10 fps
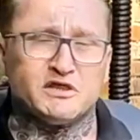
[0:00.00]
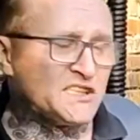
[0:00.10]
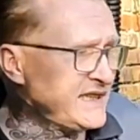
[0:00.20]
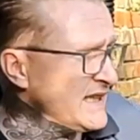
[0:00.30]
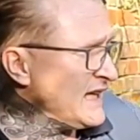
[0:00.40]

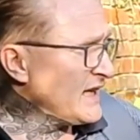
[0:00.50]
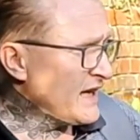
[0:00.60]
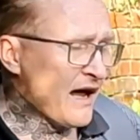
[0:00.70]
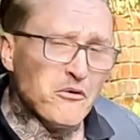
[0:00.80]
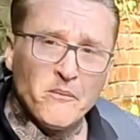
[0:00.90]
sitting here
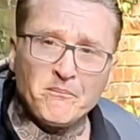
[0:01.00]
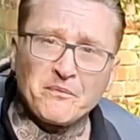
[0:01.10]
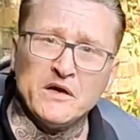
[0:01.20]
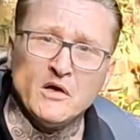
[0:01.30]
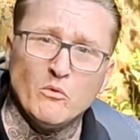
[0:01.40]
now
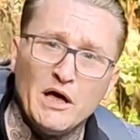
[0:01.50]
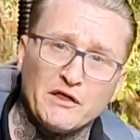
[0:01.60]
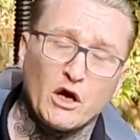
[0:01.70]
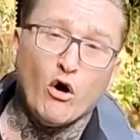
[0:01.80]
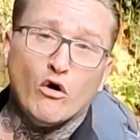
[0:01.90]
where the
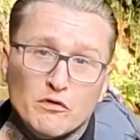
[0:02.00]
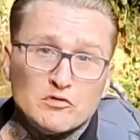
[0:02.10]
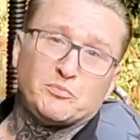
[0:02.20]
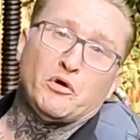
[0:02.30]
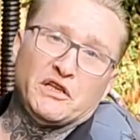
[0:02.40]
culvert
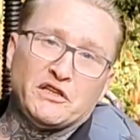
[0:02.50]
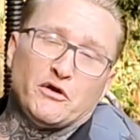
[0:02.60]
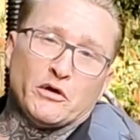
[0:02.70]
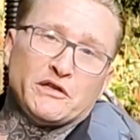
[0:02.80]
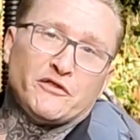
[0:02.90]
was put in the
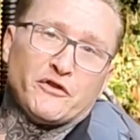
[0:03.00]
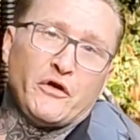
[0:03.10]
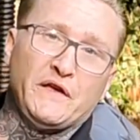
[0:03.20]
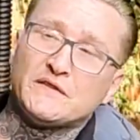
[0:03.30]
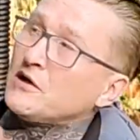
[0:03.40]

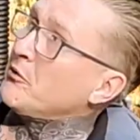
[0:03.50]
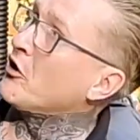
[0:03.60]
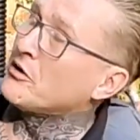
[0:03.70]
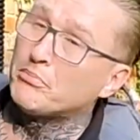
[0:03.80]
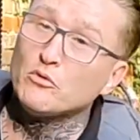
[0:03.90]
1930s. So we've
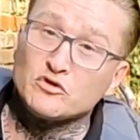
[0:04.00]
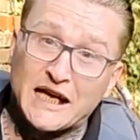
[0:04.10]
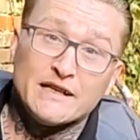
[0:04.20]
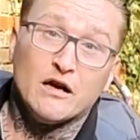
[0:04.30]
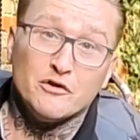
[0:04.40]
got the Bull's
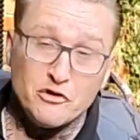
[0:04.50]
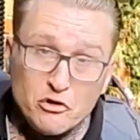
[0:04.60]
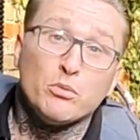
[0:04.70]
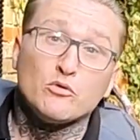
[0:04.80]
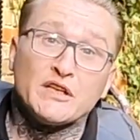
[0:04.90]
Head, new
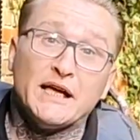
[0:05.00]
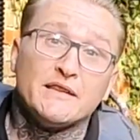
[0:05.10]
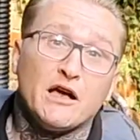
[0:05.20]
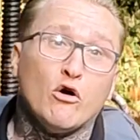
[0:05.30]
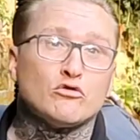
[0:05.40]
Bull's Head.
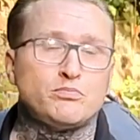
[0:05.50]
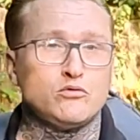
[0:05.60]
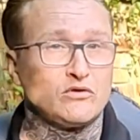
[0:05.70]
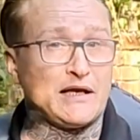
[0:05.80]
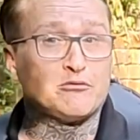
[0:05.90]
The old
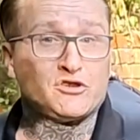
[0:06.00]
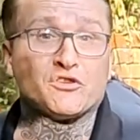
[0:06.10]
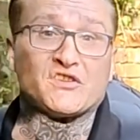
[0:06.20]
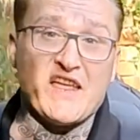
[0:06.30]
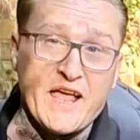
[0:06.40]
Bull's Head was
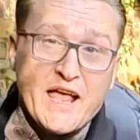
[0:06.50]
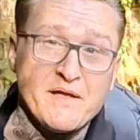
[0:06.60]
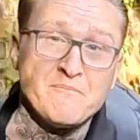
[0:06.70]
just there.